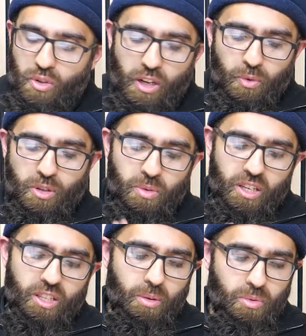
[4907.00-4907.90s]
now for example in
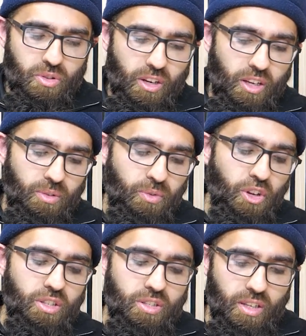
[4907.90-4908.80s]
Kitab al-Salah, the
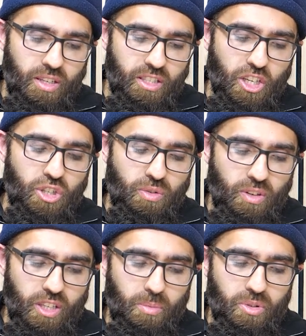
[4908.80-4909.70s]
first section of
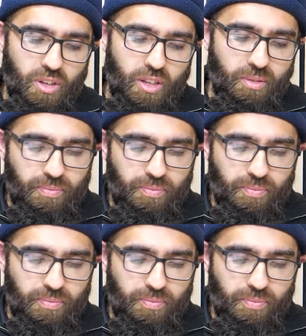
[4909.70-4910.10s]
Kitab al-Salah,